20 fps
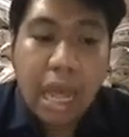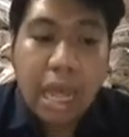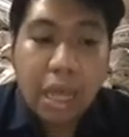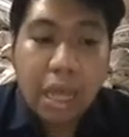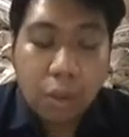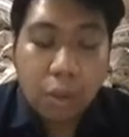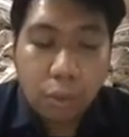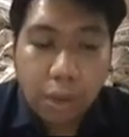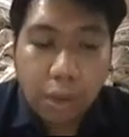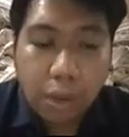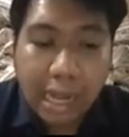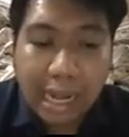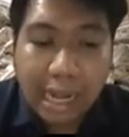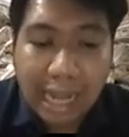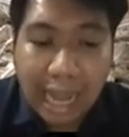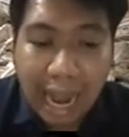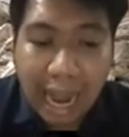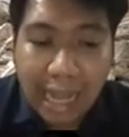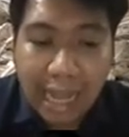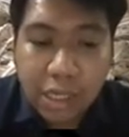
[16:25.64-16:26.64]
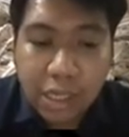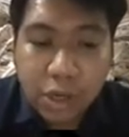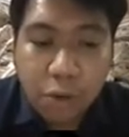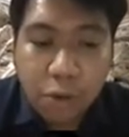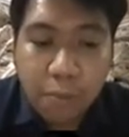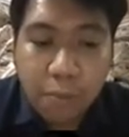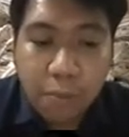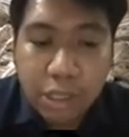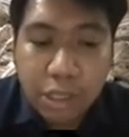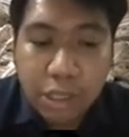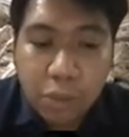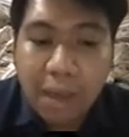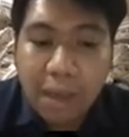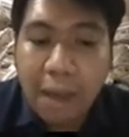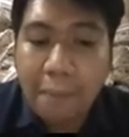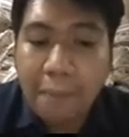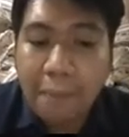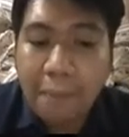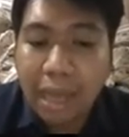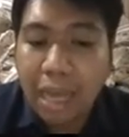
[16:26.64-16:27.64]
Google Classroom and Zoom
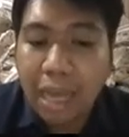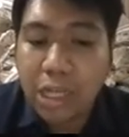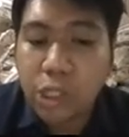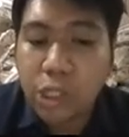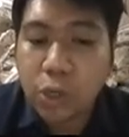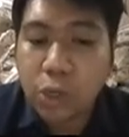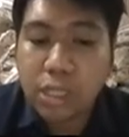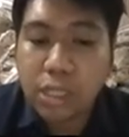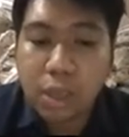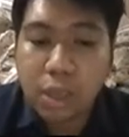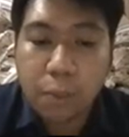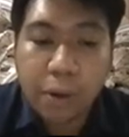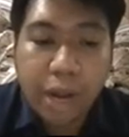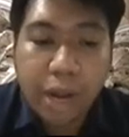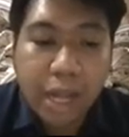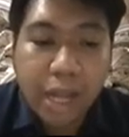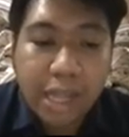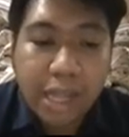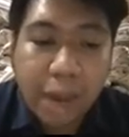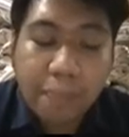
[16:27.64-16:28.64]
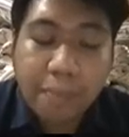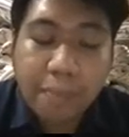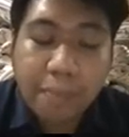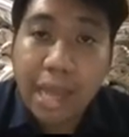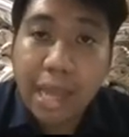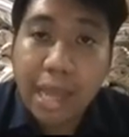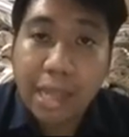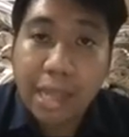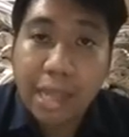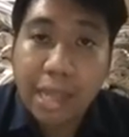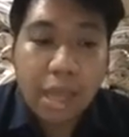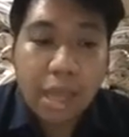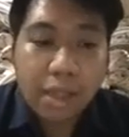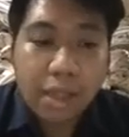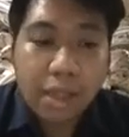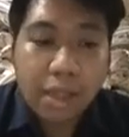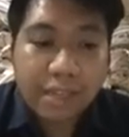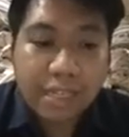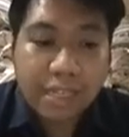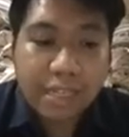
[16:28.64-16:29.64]
applications were adopted to
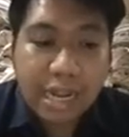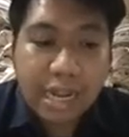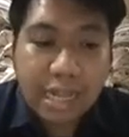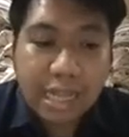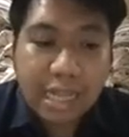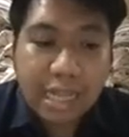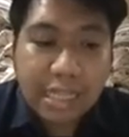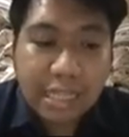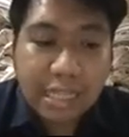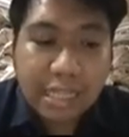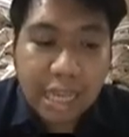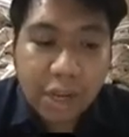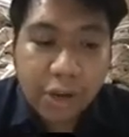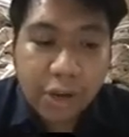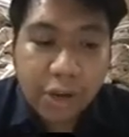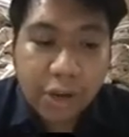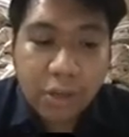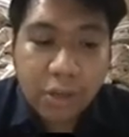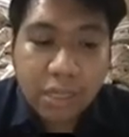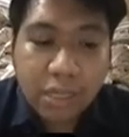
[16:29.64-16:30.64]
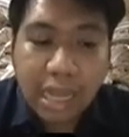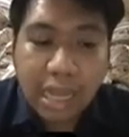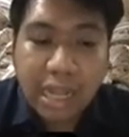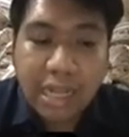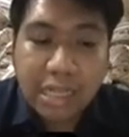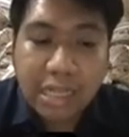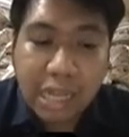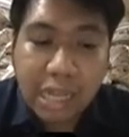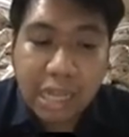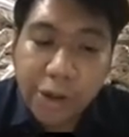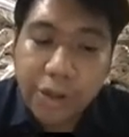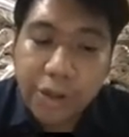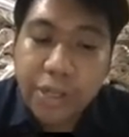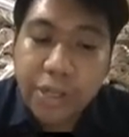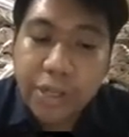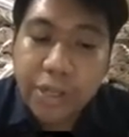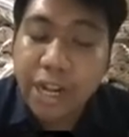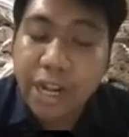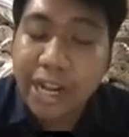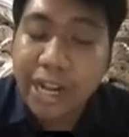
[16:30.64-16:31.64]
facilitate synchronous and asynchronous
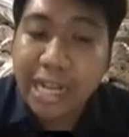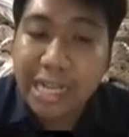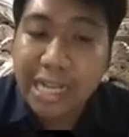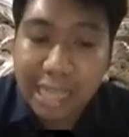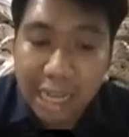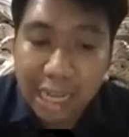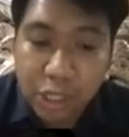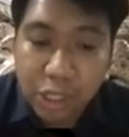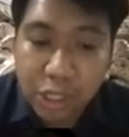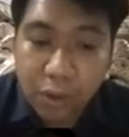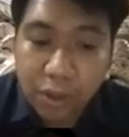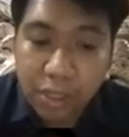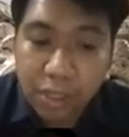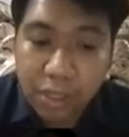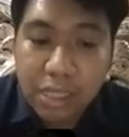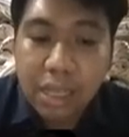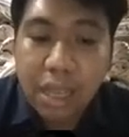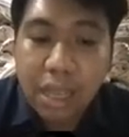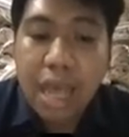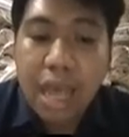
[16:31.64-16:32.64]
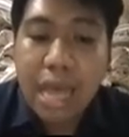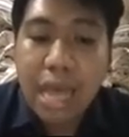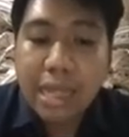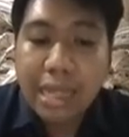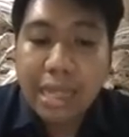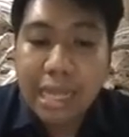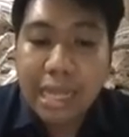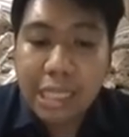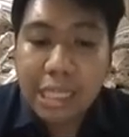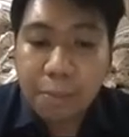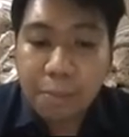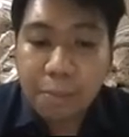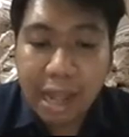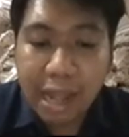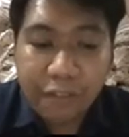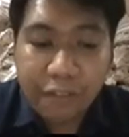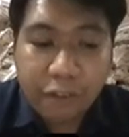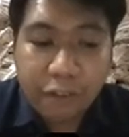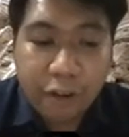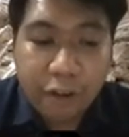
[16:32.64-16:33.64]
learning sessions. These
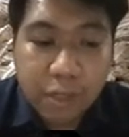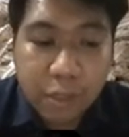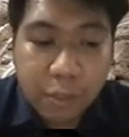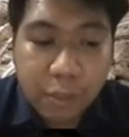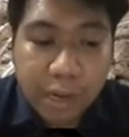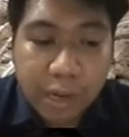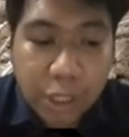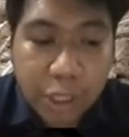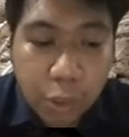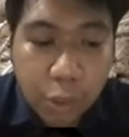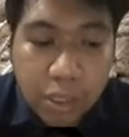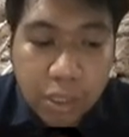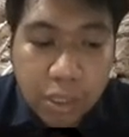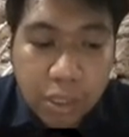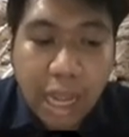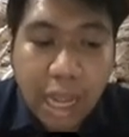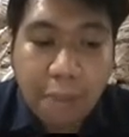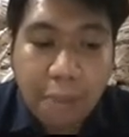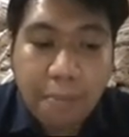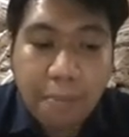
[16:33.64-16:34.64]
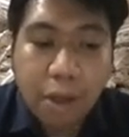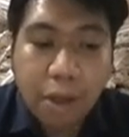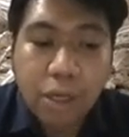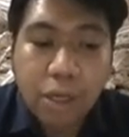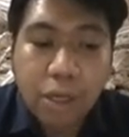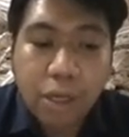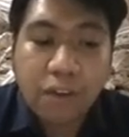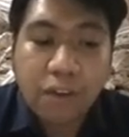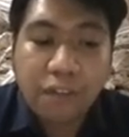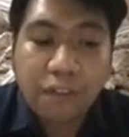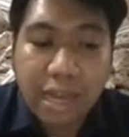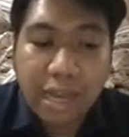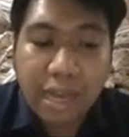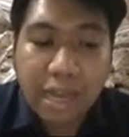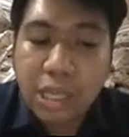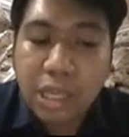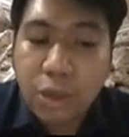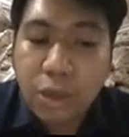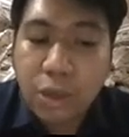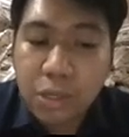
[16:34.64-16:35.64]
platforms were chosen because of its
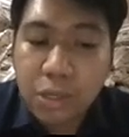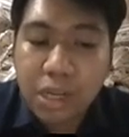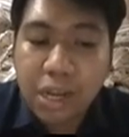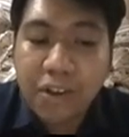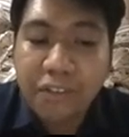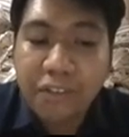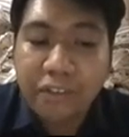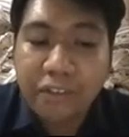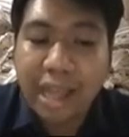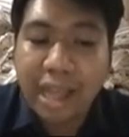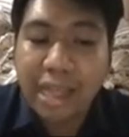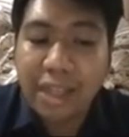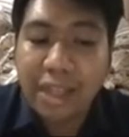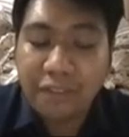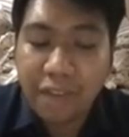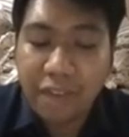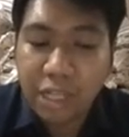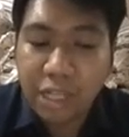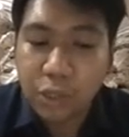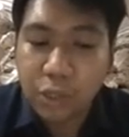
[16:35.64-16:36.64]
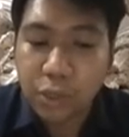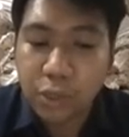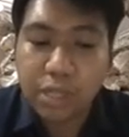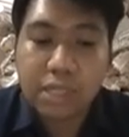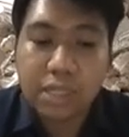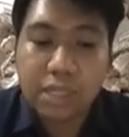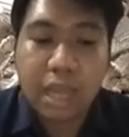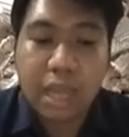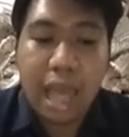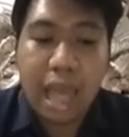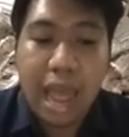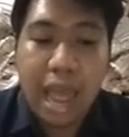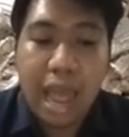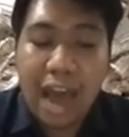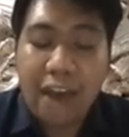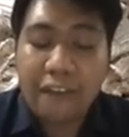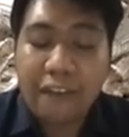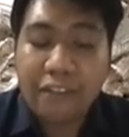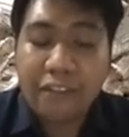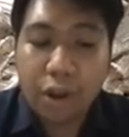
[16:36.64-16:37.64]
user-friendly features.
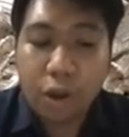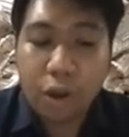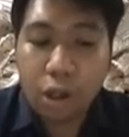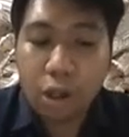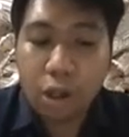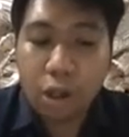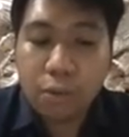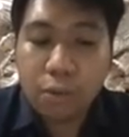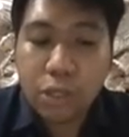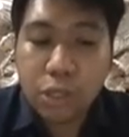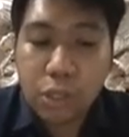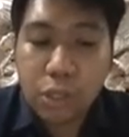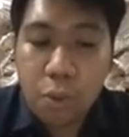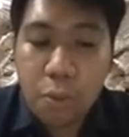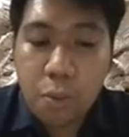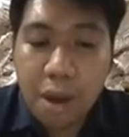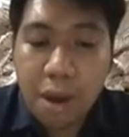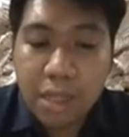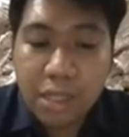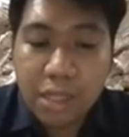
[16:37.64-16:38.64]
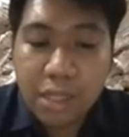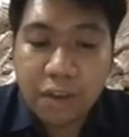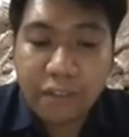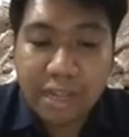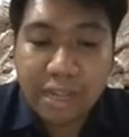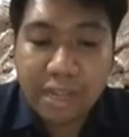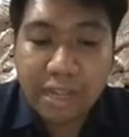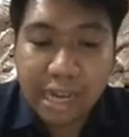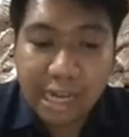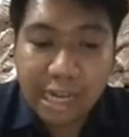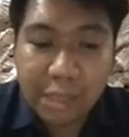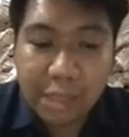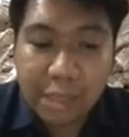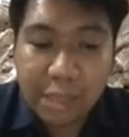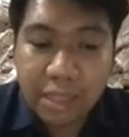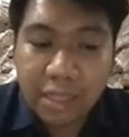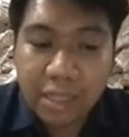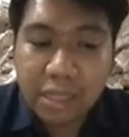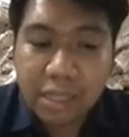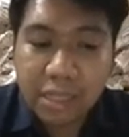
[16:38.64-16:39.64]
After almost 2 months of
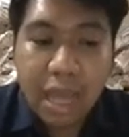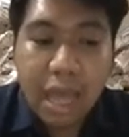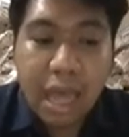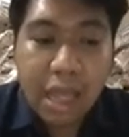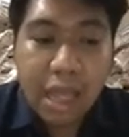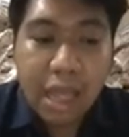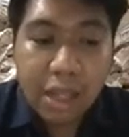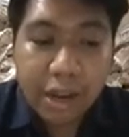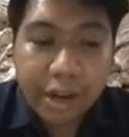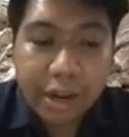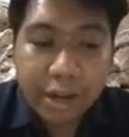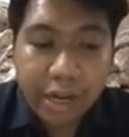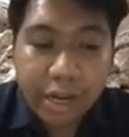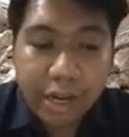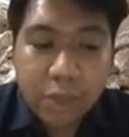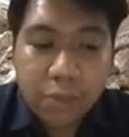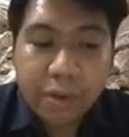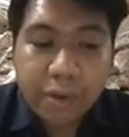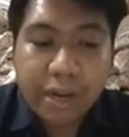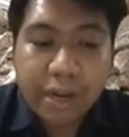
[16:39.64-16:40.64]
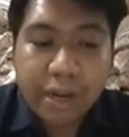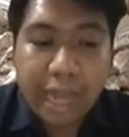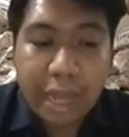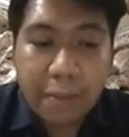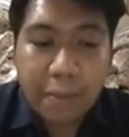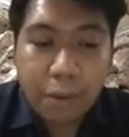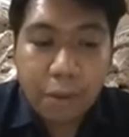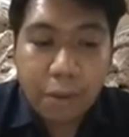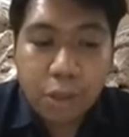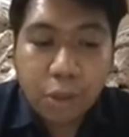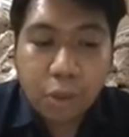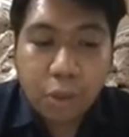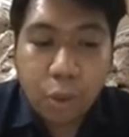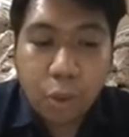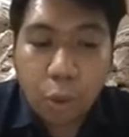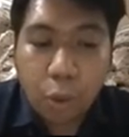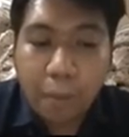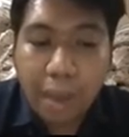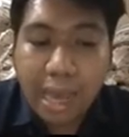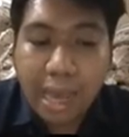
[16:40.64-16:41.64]
adjustments, learners were able to cope
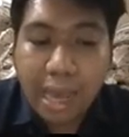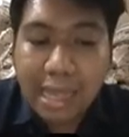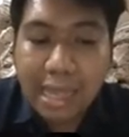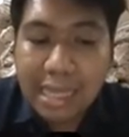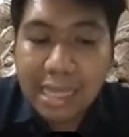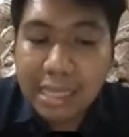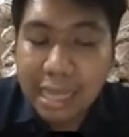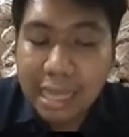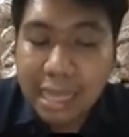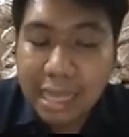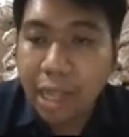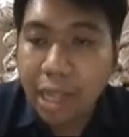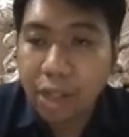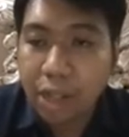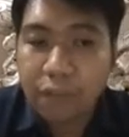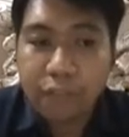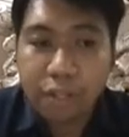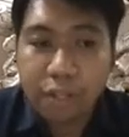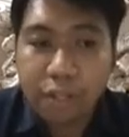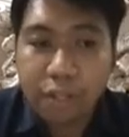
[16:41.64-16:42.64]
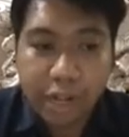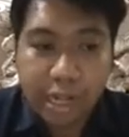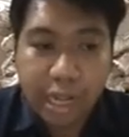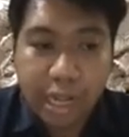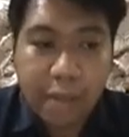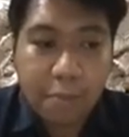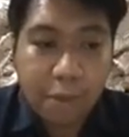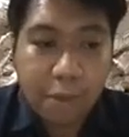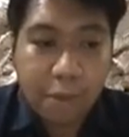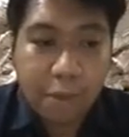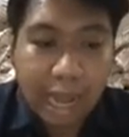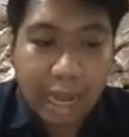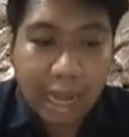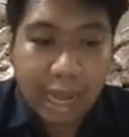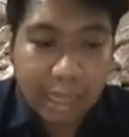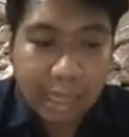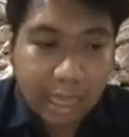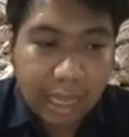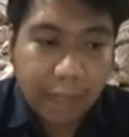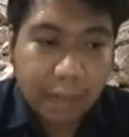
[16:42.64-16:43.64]
in this kind of learning
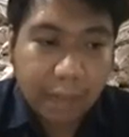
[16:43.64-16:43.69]
modality.